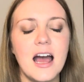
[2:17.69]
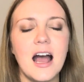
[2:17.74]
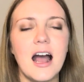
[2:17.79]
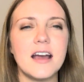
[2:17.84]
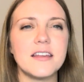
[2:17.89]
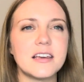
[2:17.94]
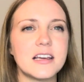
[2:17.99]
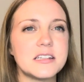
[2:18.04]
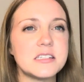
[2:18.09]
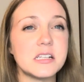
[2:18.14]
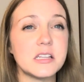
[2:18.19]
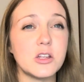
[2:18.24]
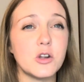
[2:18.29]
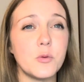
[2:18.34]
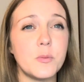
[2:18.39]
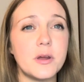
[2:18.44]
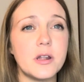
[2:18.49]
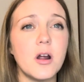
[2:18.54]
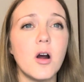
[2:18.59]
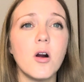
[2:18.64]
I think it's a little
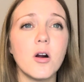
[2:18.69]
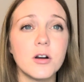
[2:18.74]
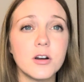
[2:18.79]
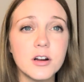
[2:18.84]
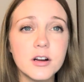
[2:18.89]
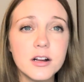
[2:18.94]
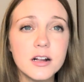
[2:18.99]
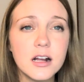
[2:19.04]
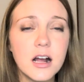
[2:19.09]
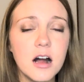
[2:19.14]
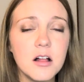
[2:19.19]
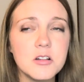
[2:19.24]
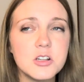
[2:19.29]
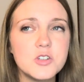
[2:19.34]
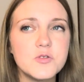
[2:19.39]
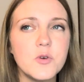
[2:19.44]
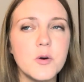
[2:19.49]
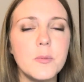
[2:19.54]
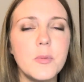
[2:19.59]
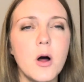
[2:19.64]
bit harder in
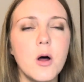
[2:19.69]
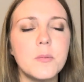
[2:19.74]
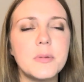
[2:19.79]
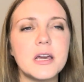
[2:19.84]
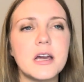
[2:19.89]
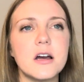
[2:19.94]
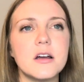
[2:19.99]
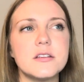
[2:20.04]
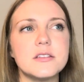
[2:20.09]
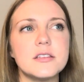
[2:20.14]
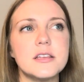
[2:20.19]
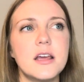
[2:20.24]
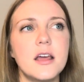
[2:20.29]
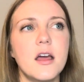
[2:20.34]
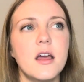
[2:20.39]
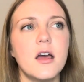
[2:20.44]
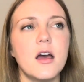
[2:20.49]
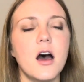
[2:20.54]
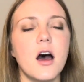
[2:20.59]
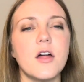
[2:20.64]
college football because
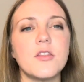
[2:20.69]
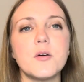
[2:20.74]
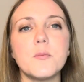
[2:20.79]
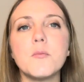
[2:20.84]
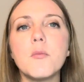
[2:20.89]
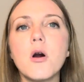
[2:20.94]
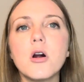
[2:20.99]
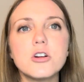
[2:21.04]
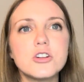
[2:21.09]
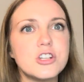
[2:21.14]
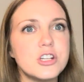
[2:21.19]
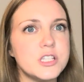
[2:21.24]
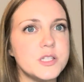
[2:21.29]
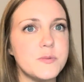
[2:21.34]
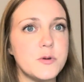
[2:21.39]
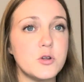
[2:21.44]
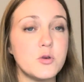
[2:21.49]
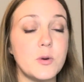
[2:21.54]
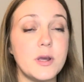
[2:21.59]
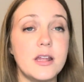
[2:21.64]
the margins
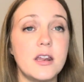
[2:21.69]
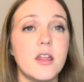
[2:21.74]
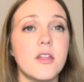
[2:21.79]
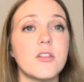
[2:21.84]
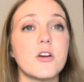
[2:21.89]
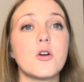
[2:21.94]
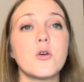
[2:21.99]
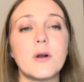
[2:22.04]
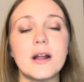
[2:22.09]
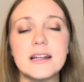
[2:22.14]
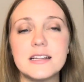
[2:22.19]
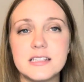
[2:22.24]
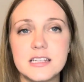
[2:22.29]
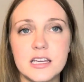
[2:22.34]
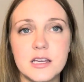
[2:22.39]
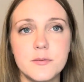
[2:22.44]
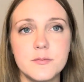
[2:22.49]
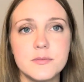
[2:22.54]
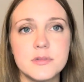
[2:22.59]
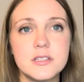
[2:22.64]
between the great
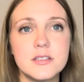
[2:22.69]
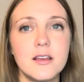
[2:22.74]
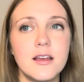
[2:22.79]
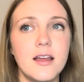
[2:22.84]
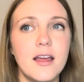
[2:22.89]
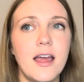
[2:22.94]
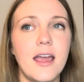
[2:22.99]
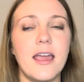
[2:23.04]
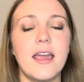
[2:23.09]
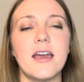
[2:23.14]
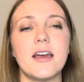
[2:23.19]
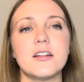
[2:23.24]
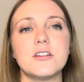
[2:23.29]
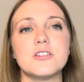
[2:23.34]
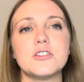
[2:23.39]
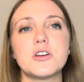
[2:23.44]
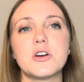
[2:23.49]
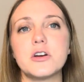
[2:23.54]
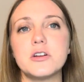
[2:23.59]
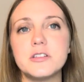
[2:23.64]
teams and
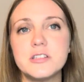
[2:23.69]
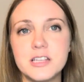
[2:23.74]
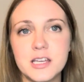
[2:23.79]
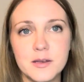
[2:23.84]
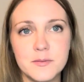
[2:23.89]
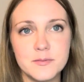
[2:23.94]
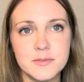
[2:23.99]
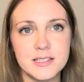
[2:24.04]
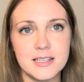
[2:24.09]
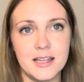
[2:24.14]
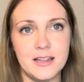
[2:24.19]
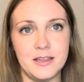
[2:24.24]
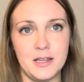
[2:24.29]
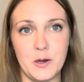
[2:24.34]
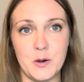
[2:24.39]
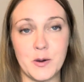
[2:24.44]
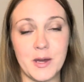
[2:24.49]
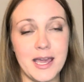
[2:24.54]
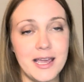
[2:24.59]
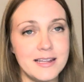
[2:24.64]
the good teams and the
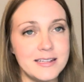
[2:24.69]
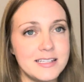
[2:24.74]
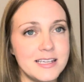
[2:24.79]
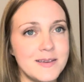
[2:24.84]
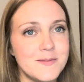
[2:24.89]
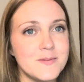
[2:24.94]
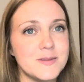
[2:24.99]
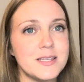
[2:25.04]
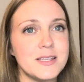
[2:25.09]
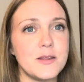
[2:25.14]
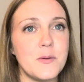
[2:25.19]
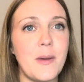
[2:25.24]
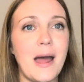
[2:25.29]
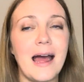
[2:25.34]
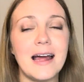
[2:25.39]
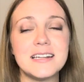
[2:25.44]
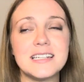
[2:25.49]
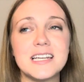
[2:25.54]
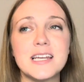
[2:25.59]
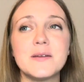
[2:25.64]
okay teams and the
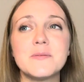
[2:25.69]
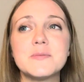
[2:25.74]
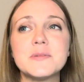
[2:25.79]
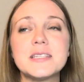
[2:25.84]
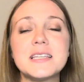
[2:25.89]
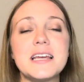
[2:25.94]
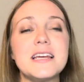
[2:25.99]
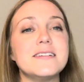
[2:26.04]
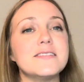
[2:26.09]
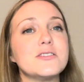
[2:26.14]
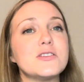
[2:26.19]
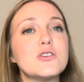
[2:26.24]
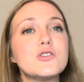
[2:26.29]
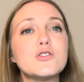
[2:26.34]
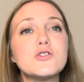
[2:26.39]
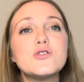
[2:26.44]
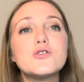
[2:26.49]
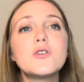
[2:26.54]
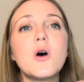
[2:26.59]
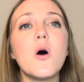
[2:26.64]
bad teams is
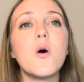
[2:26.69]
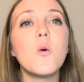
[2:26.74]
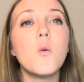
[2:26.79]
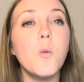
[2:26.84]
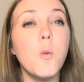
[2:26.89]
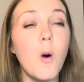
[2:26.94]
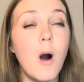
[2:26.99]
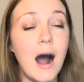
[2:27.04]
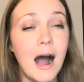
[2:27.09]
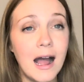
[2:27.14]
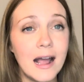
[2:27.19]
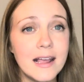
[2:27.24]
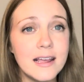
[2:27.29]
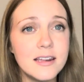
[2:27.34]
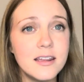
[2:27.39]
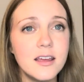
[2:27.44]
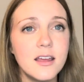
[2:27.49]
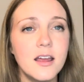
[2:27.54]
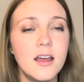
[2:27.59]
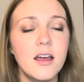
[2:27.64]
so
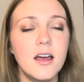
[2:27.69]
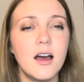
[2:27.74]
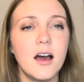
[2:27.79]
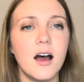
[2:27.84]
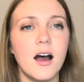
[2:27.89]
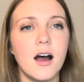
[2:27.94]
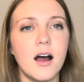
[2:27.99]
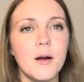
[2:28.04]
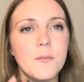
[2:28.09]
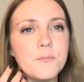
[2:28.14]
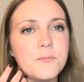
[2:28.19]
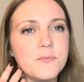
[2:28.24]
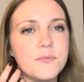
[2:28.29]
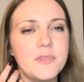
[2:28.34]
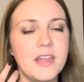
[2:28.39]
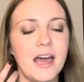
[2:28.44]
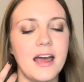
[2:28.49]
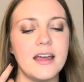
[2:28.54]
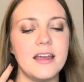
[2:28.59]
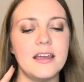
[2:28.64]
wide
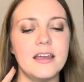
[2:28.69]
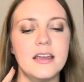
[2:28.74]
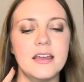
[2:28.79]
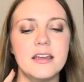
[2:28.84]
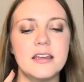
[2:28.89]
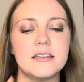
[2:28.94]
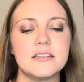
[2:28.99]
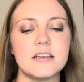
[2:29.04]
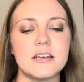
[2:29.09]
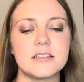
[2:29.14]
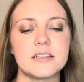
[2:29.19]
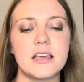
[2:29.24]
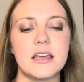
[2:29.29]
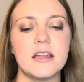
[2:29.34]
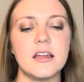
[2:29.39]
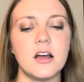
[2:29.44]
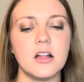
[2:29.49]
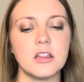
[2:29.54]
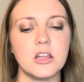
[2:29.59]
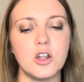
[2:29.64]
that it does
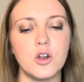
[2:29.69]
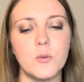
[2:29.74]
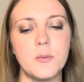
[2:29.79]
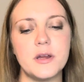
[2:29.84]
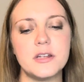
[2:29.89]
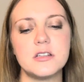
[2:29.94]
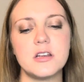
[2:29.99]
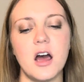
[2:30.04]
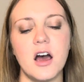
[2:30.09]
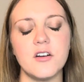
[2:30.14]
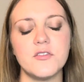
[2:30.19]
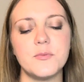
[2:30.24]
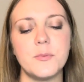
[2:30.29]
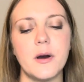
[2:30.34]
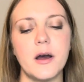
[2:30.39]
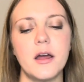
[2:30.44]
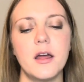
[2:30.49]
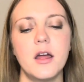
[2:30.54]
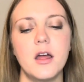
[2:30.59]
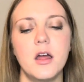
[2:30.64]
get a little bit tough.
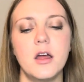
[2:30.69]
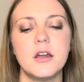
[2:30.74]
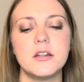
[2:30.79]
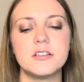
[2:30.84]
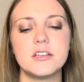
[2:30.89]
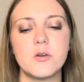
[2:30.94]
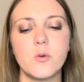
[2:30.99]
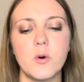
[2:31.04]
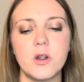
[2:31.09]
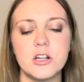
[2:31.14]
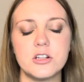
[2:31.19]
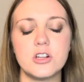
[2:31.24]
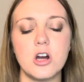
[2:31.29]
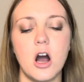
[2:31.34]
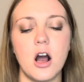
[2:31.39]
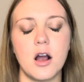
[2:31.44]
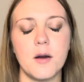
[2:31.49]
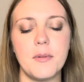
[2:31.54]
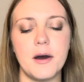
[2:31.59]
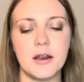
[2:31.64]
But did want to
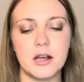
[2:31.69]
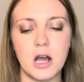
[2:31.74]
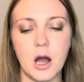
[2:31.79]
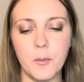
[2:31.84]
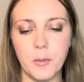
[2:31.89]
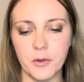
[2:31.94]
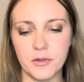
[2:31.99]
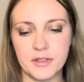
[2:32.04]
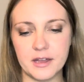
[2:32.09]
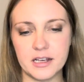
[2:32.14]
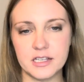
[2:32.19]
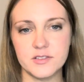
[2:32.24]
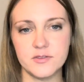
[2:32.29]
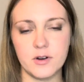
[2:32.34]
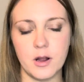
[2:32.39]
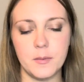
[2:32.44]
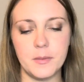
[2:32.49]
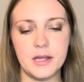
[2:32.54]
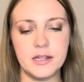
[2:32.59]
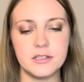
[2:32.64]
talk about a couple things
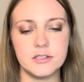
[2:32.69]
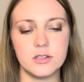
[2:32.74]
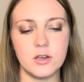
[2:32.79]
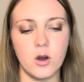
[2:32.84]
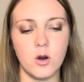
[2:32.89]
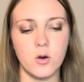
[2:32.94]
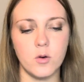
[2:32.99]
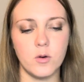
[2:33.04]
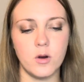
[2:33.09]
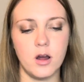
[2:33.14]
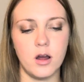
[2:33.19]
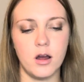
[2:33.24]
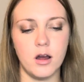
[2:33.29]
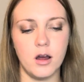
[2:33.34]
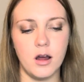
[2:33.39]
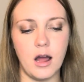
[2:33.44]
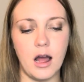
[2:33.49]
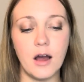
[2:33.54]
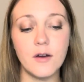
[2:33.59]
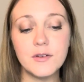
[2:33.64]
from it. So
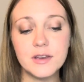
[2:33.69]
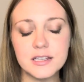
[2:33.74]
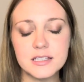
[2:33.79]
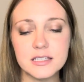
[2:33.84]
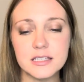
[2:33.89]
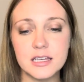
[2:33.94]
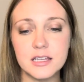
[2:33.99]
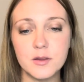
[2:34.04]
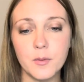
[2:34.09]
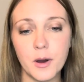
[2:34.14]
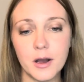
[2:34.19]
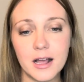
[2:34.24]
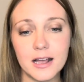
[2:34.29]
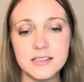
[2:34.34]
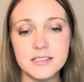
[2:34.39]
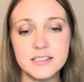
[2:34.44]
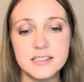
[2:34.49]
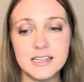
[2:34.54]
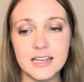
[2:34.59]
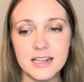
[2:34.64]
obviously the
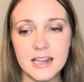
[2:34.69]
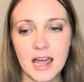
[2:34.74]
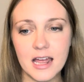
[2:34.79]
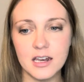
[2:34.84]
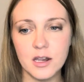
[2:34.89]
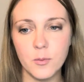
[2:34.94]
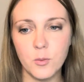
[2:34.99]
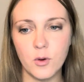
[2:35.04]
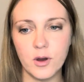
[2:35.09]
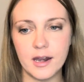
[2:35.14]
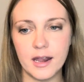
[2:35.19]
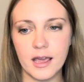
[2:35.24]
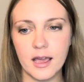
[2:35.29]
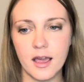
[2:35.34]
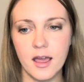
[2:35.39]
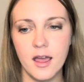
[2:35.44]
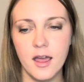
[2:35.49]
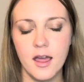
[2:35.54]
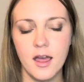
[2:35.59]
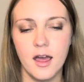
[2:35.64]
Buckeyes did end up
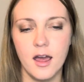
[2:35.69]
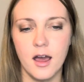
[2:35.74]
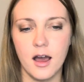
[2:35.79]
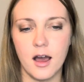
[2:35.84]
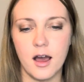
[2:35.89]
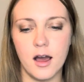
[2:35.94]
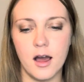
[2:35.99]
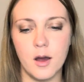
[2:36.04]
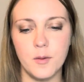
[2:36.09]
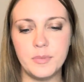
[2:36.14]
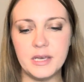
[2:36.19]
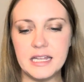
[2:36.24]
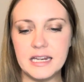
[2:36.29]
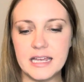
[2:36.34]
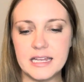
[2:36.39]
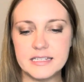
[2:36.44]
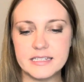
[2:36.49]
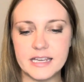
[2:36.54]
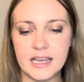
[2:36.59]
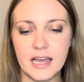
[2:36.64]
winning, beat
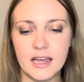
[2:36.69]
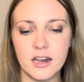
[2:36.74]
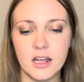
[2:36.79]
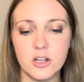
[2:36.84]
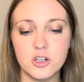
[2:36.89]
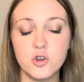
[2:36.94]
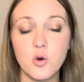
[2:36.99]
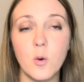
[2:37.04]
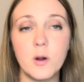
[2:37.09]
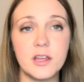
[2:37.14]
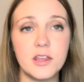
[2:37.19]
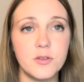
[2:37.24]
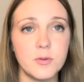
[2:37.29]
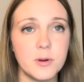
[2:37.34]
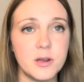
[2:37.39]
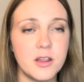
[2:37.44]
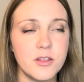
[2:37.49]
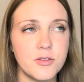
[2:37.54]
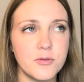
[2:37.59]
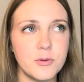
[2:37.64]
Indiana
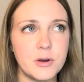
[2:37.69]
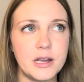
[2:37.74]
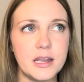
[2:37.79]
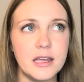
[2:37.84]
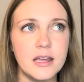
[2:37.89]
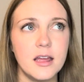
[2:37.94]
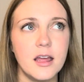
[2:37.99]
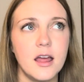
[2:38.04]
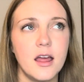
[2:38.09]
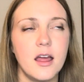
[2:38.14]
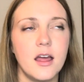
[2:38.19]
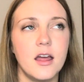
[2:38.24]
23-3.